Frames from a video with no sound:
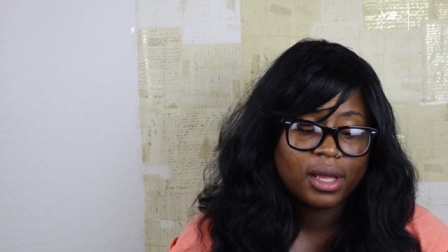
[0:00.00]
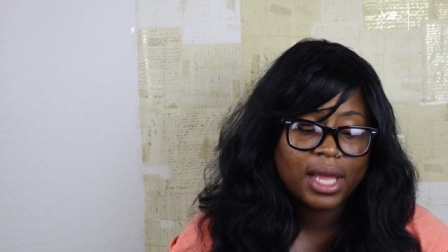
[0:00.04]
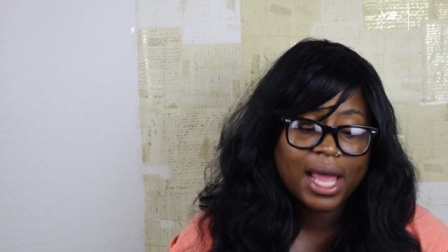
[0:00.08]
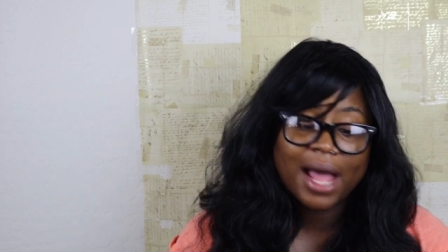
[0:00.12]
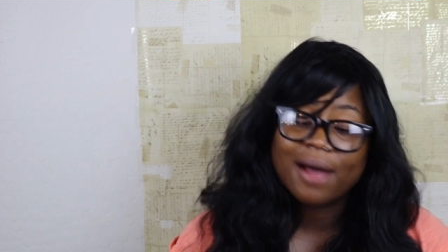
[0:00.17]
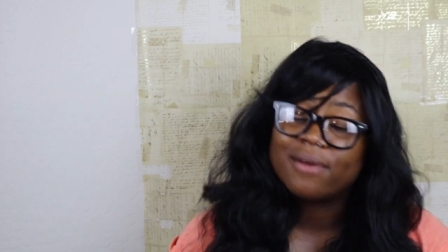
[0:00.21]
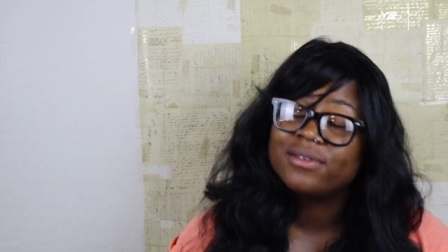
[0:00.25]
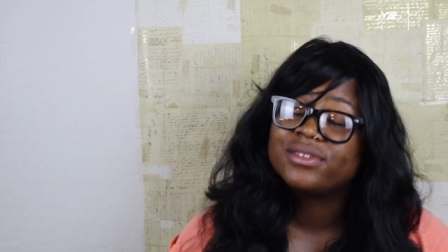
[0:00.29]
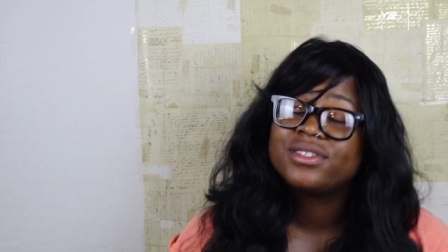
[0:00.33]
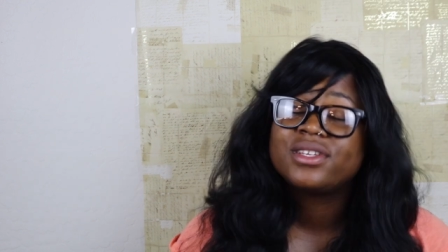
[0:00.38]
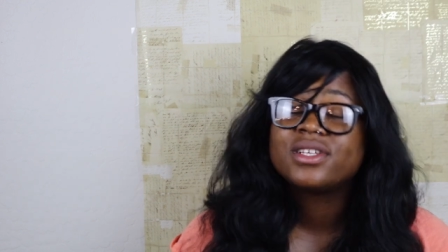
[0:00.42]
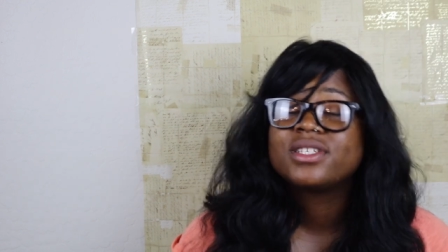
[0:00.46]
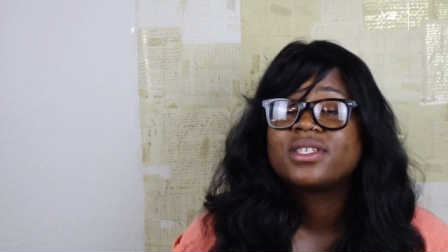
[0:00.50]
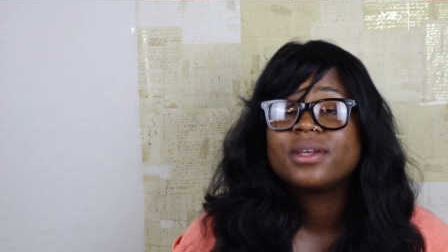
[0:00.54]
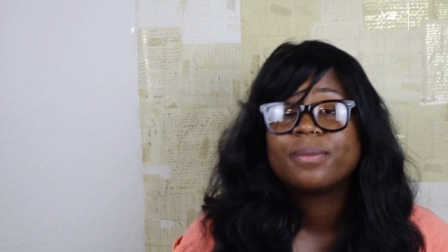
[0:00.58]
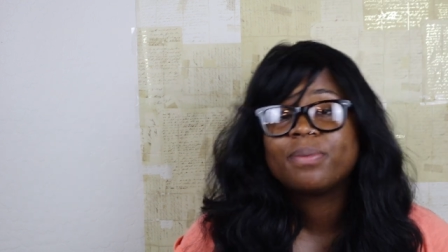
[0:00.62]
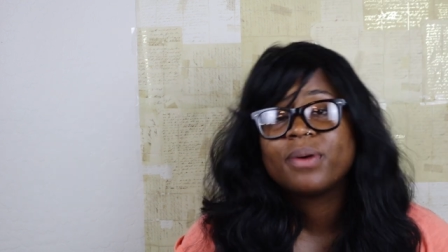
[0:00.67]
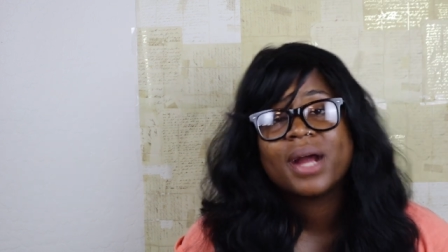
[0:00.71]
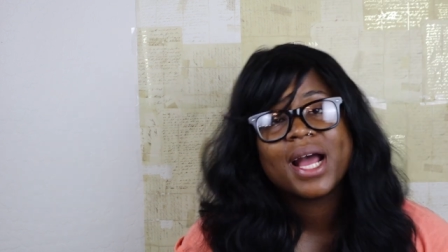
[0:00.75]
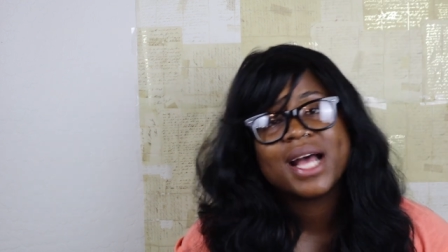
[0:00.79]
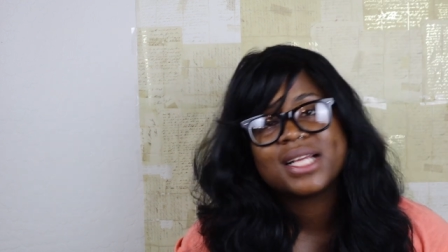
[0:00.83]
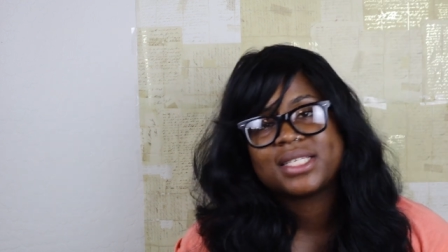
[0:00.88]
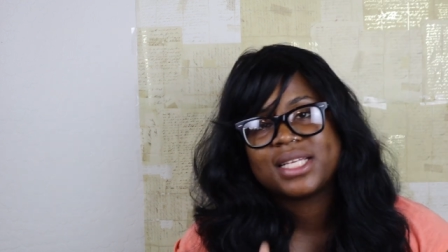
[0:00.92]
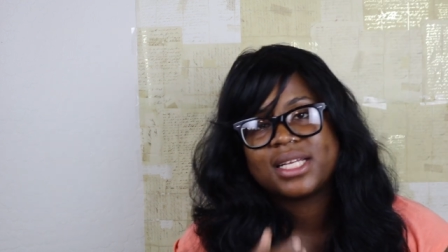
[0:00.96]
I was just
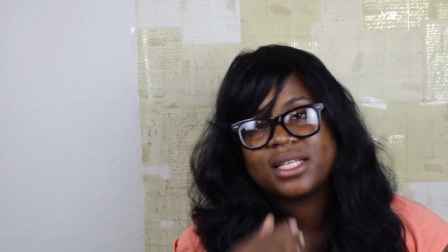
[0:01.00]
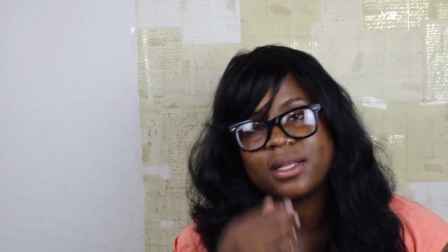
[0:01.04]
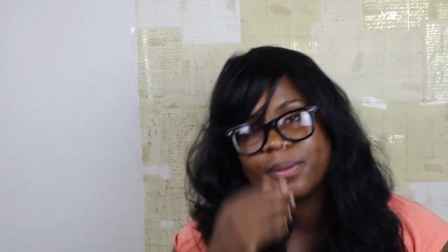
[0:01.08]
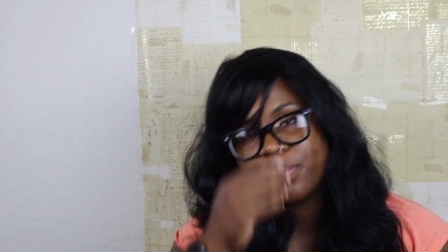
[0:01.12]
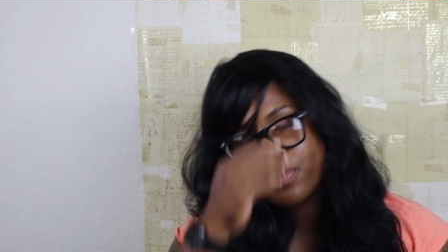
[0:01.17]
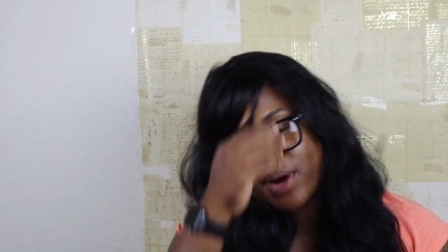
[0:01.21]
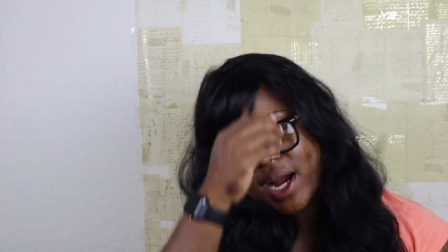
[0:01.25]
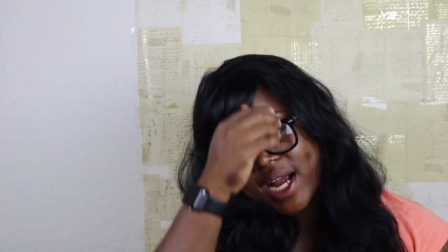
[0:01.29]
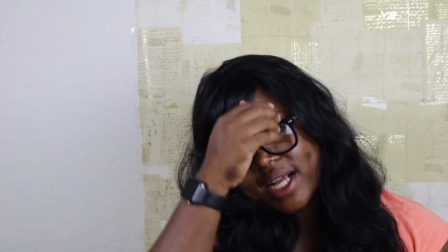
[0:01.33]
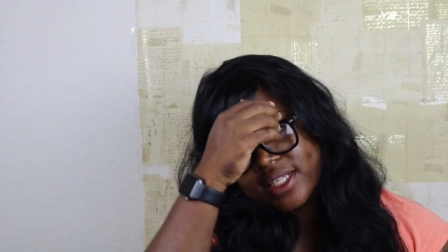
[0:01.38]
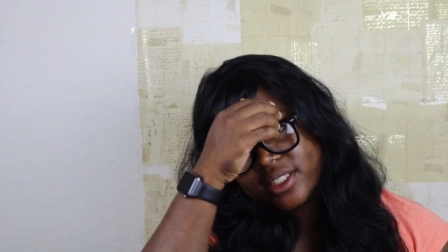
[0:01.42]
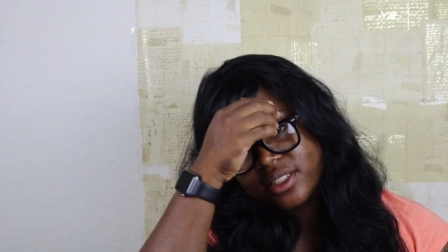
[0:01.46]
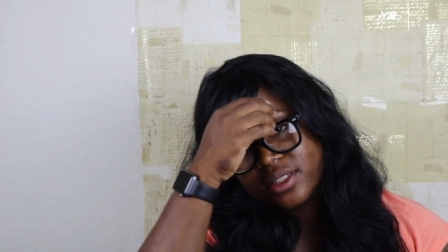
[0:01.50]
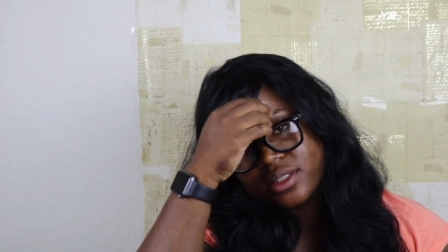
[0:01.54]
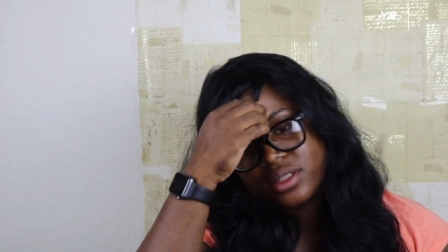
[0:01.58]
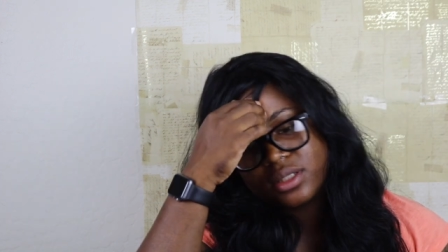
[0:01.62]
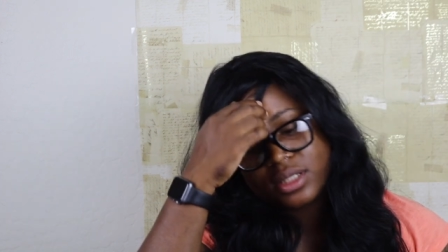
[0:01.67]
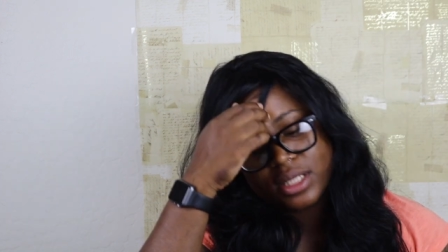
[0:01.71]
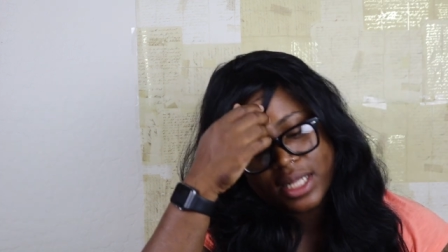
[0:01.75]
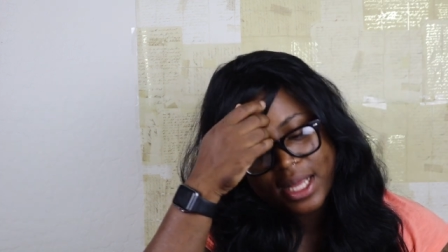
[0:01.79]
surprised at the prices.